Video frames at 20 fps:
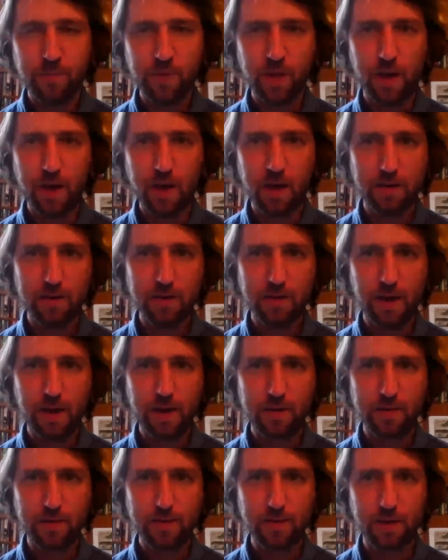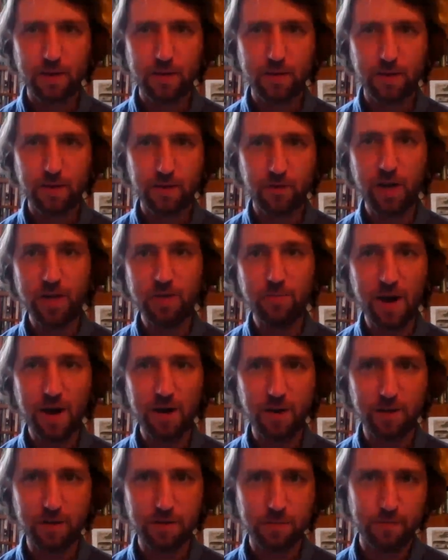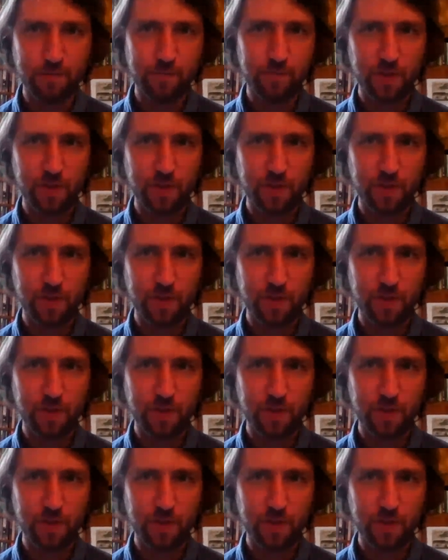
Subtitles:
that the great bargain